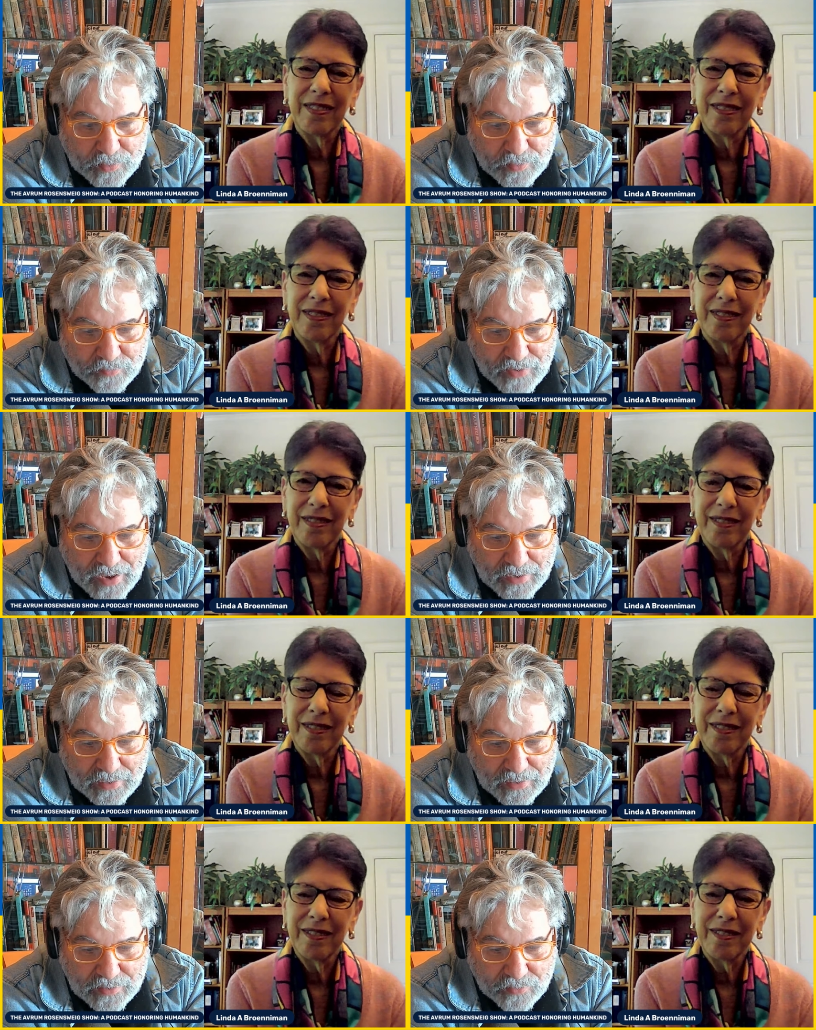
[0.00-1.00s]
Speaker 1: the
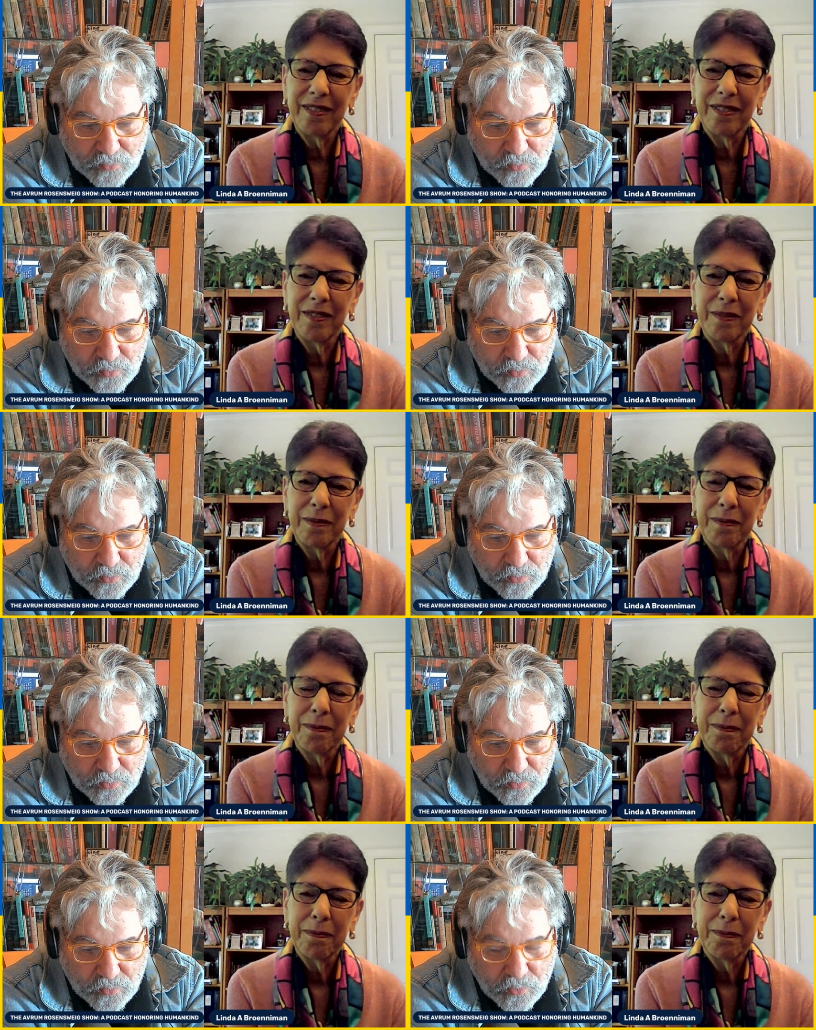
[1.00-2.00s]
Vatican
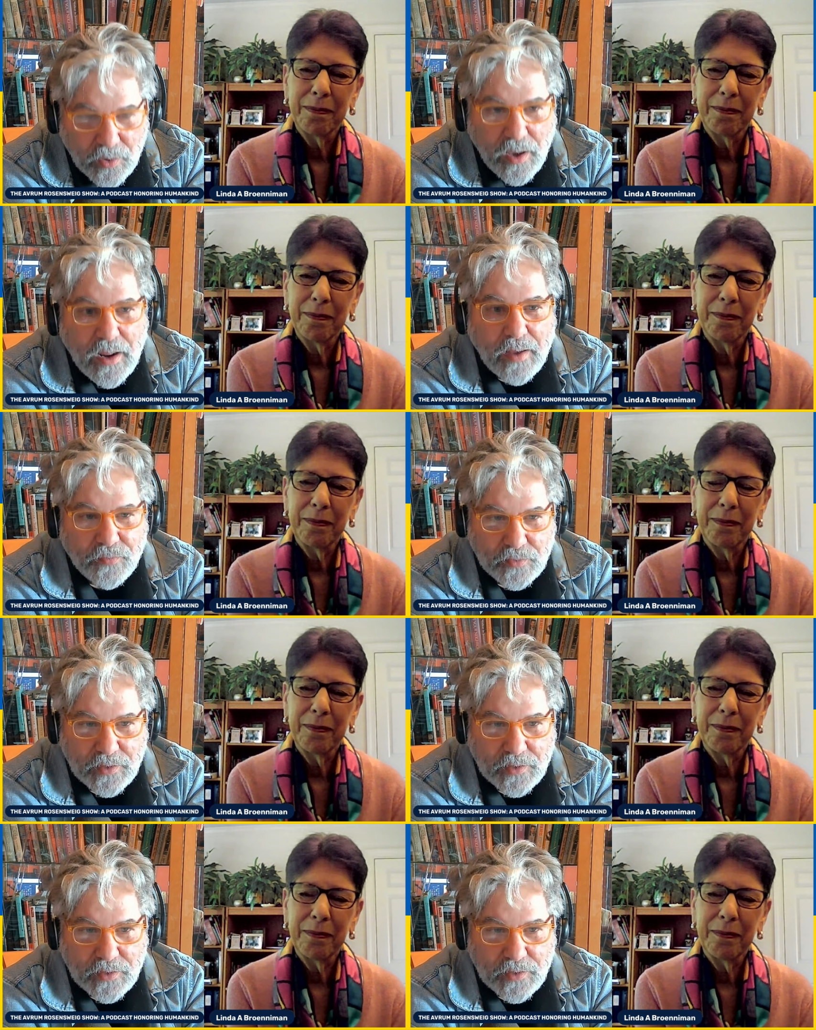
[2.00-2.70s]
were not helpful,